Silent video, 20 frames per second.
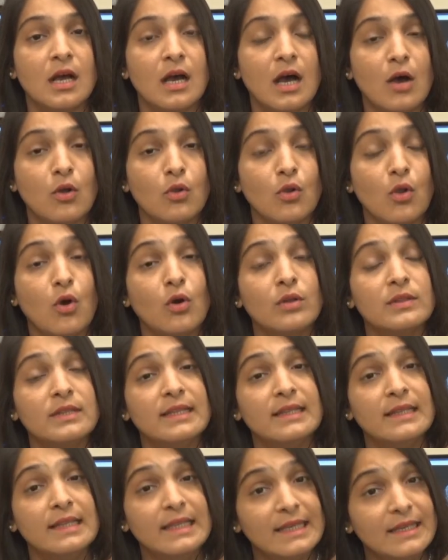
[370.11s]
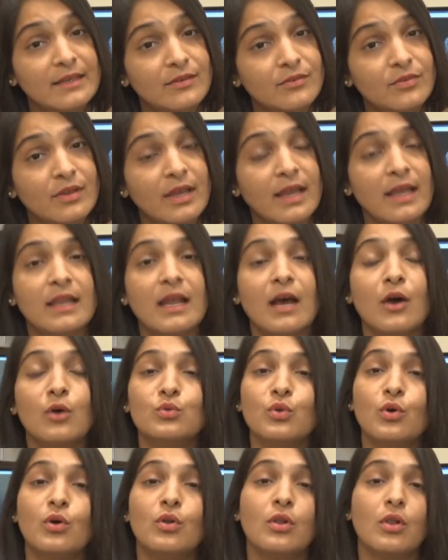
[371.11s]
how long they live and how
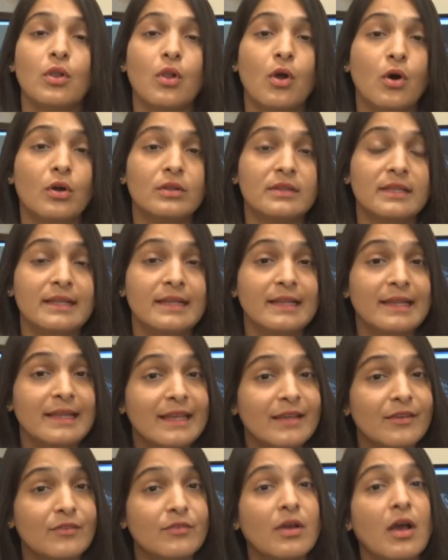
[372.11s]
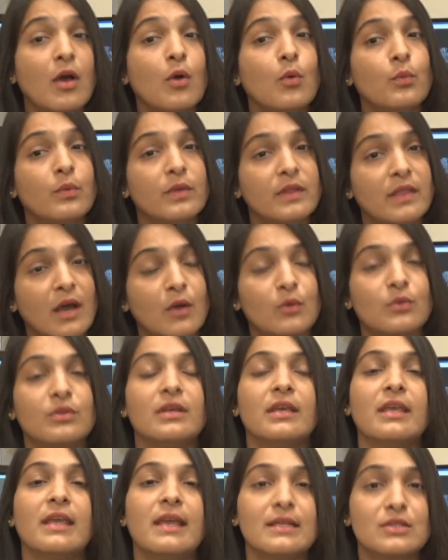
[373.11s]
long they live without
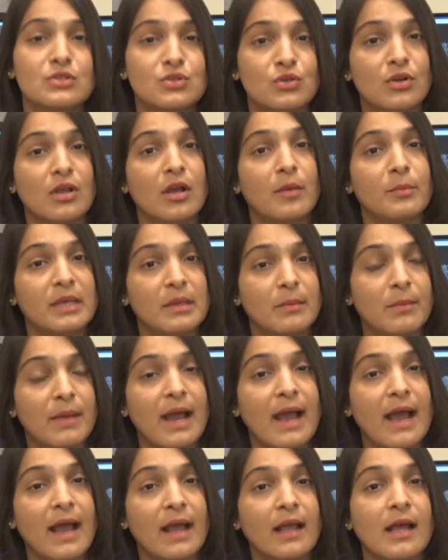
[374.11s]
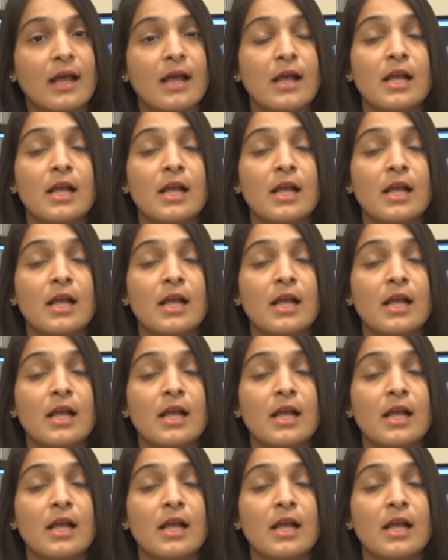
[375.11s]
the cancer coming back.